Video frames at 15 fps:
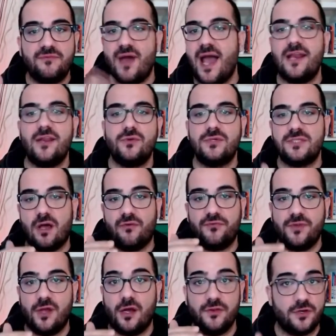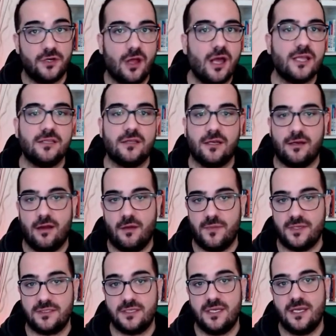values of the underlying
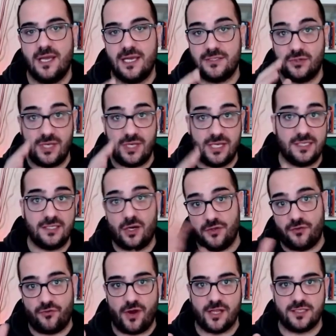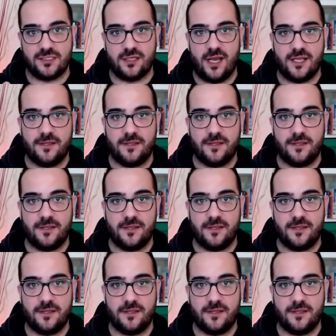dynamics, as you can see on the right side.